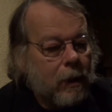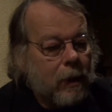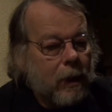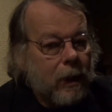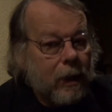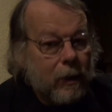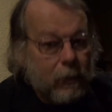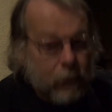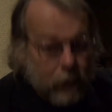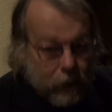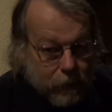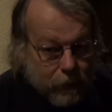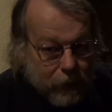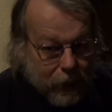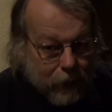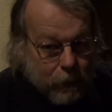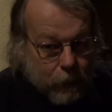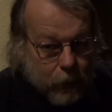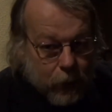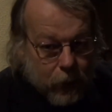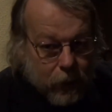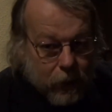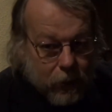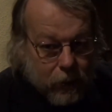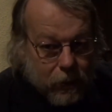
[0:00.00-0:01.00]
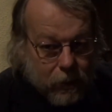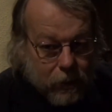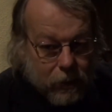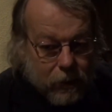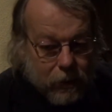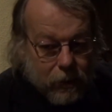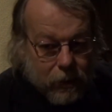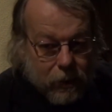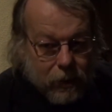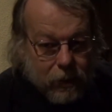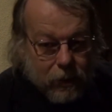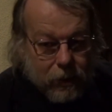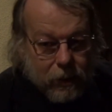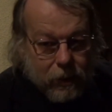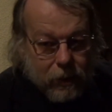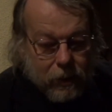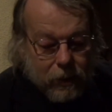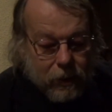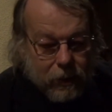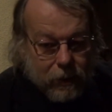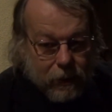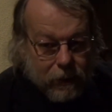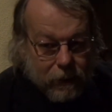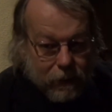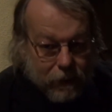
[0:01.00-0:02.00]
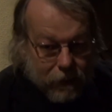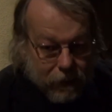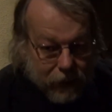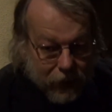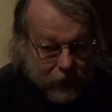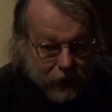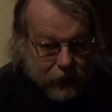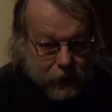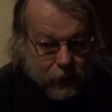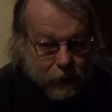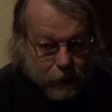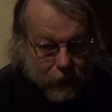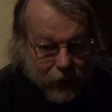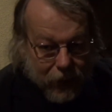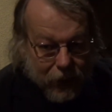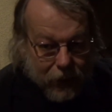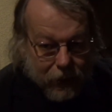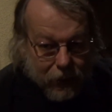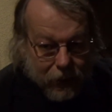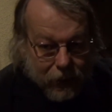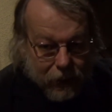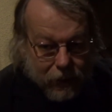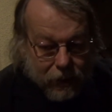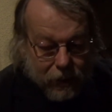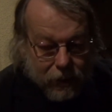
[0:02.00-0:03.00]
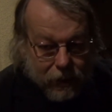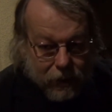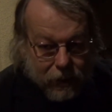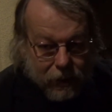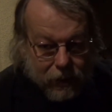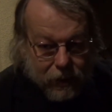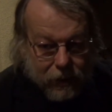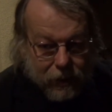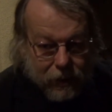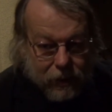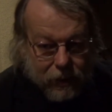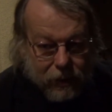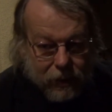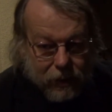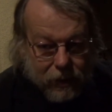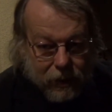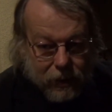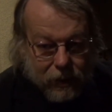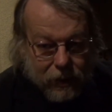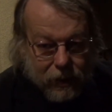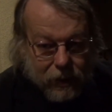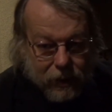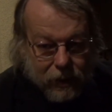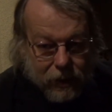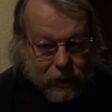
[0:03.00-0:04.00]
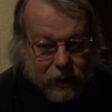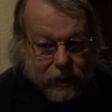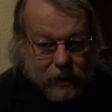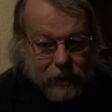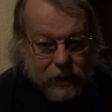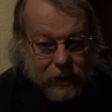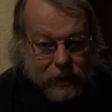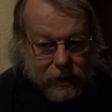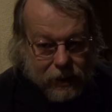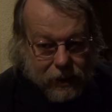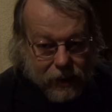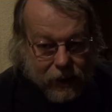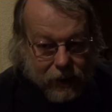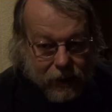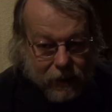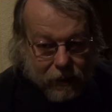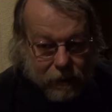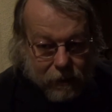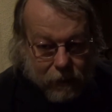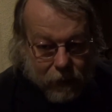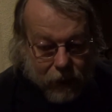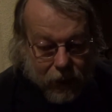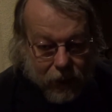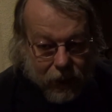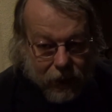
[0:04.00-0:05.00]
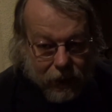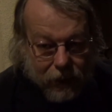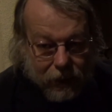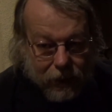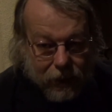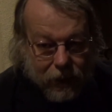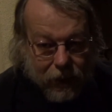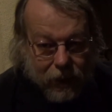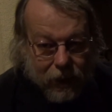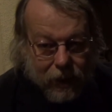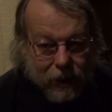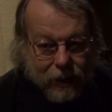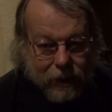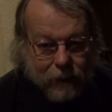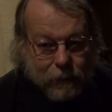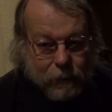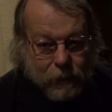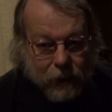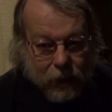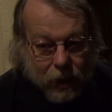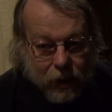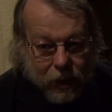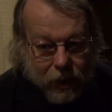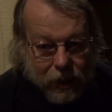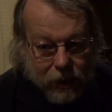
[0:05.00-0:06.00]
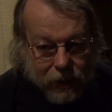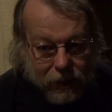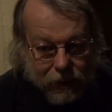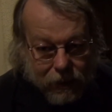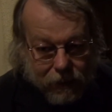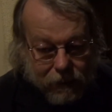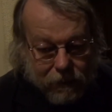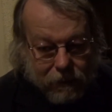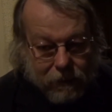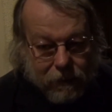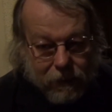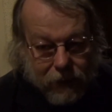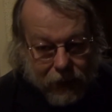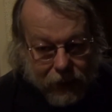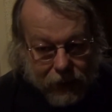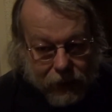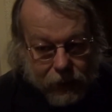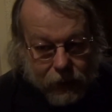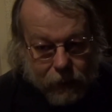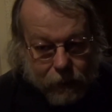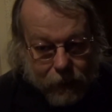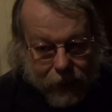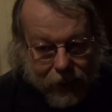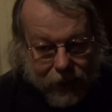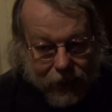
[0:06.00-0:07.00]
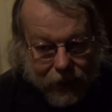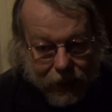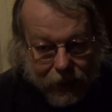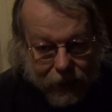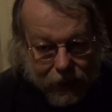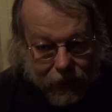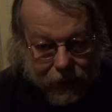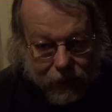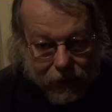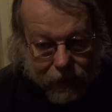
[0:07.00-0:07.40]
And remember, Vegematic is a state of mind. I am not Vegematic.